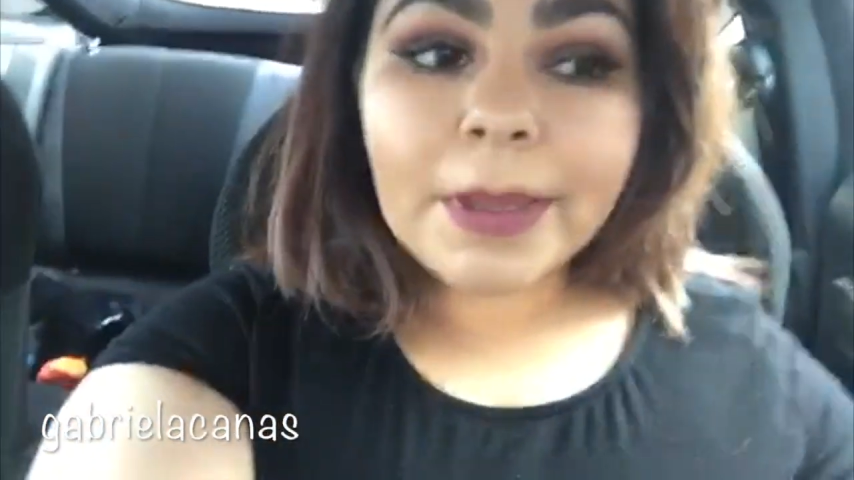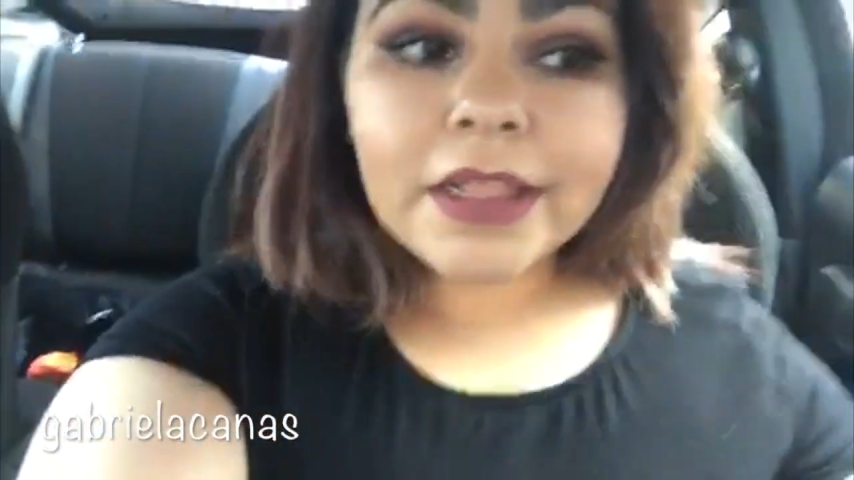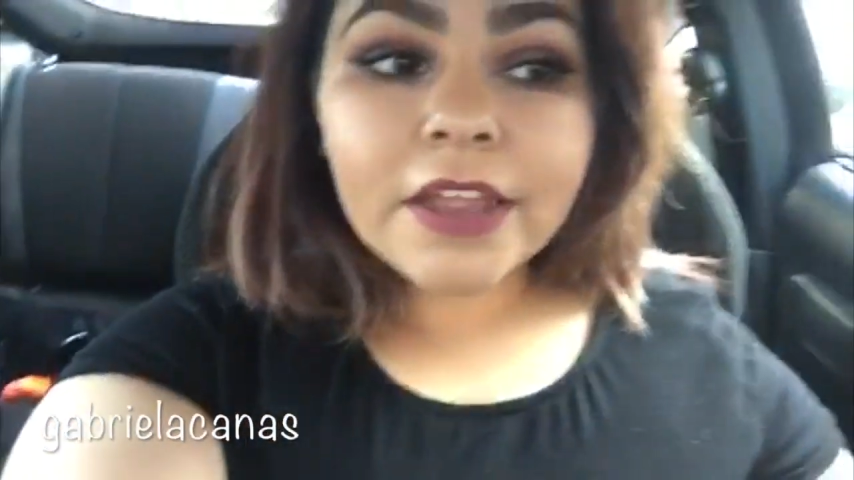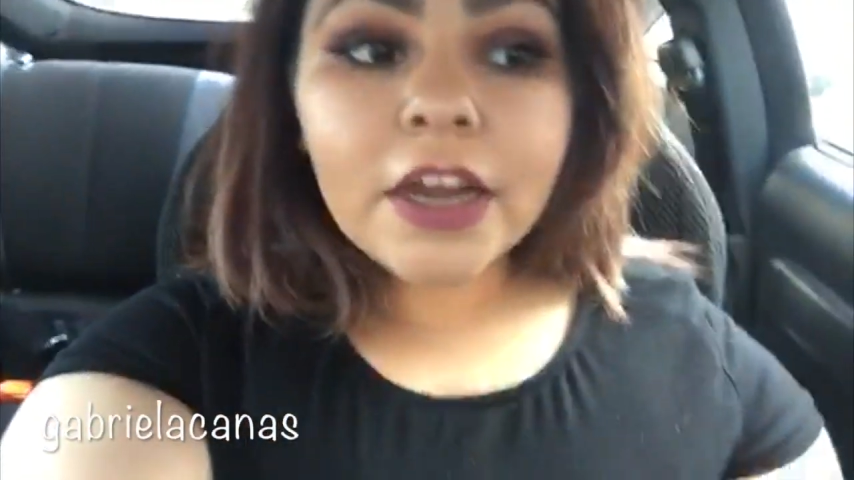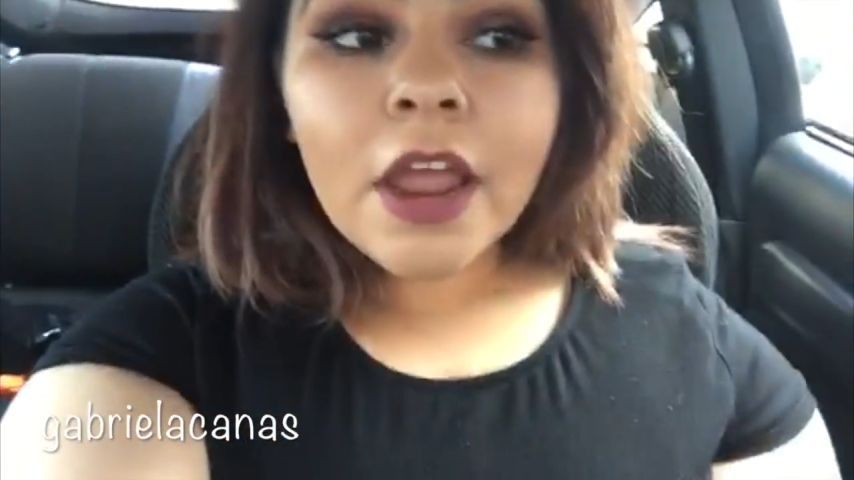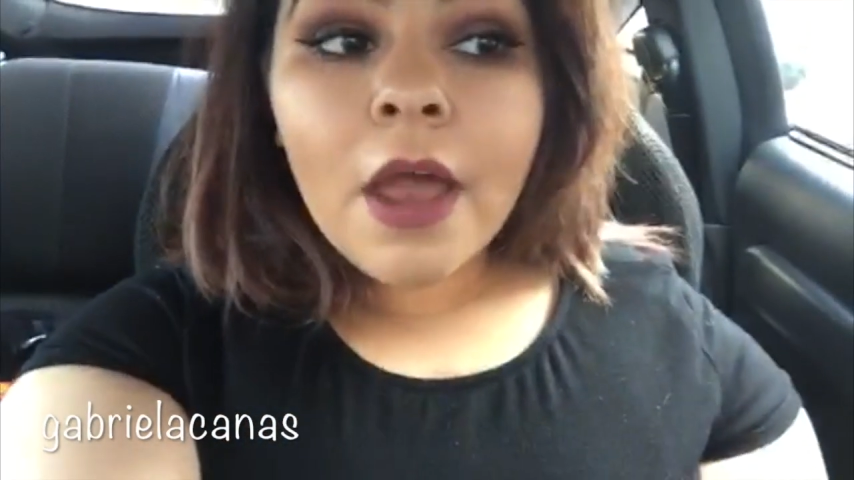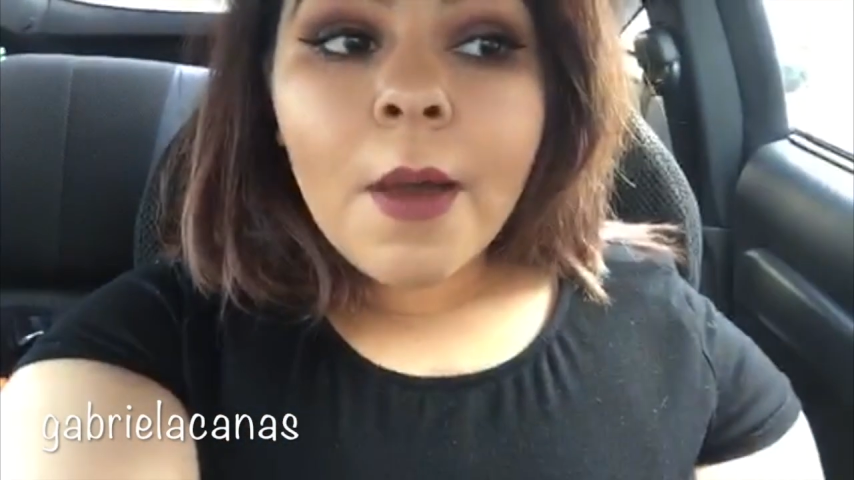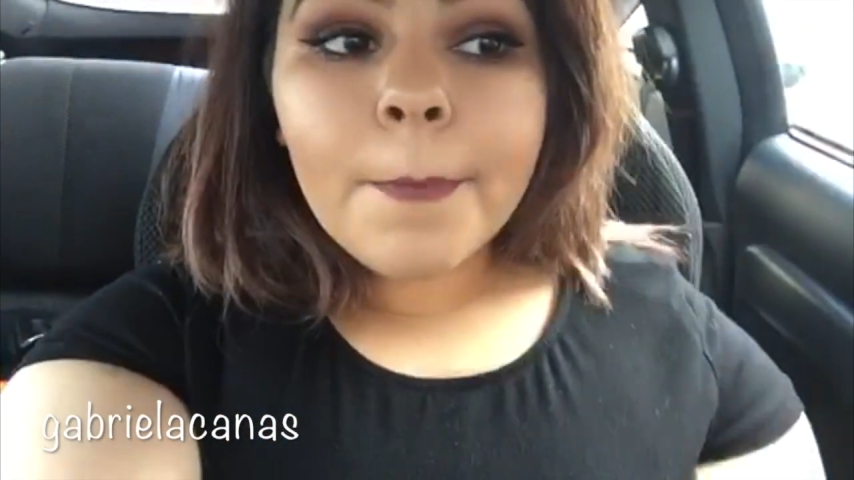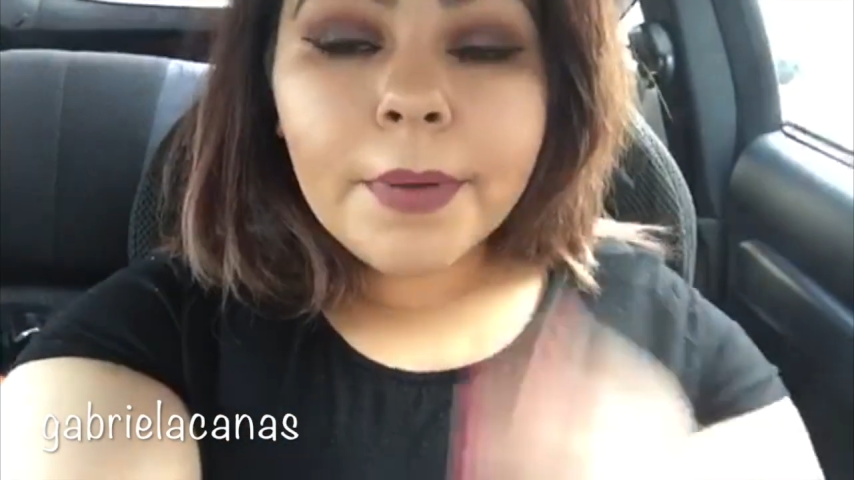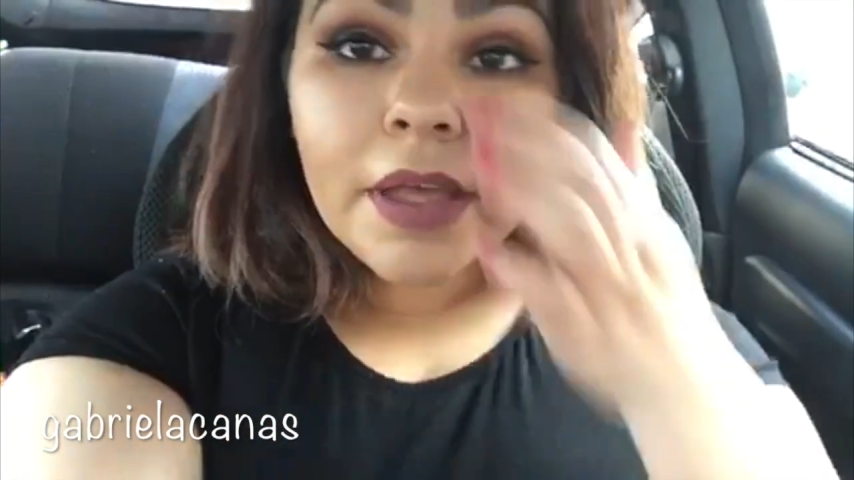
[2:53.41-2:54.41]
back there
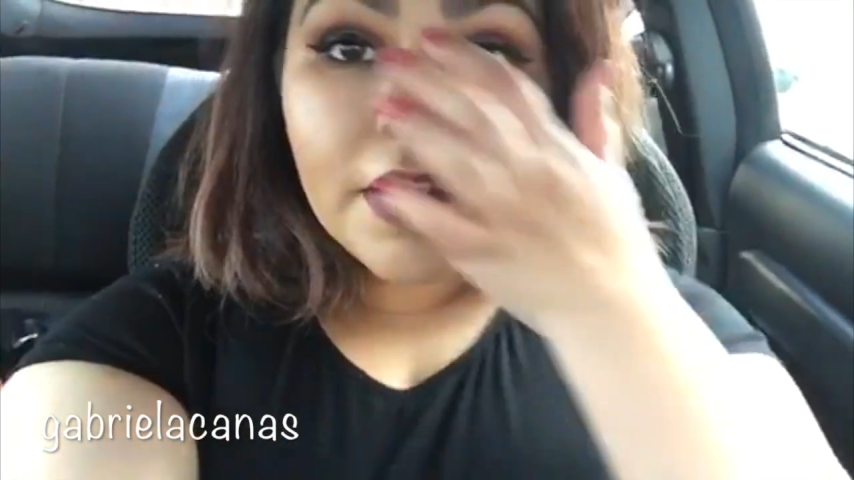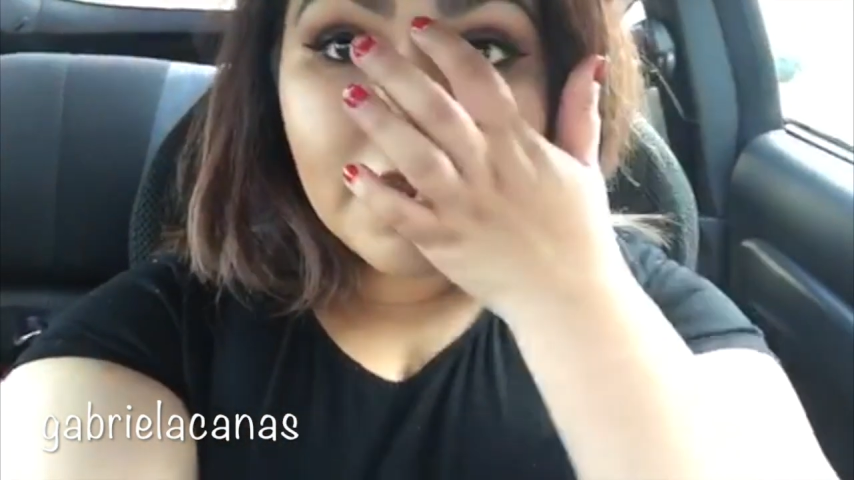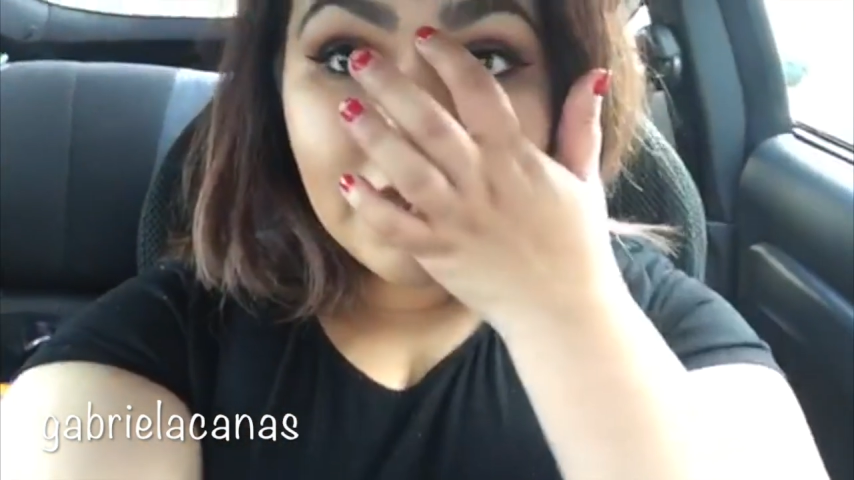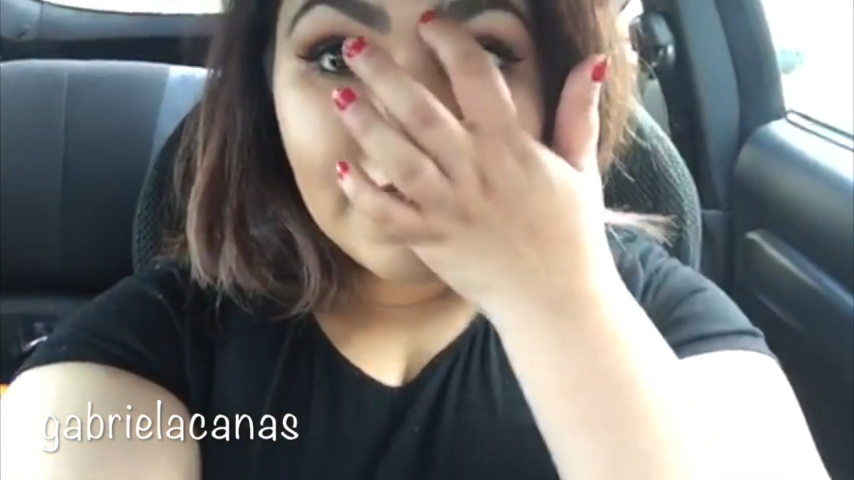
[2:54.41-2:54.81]
but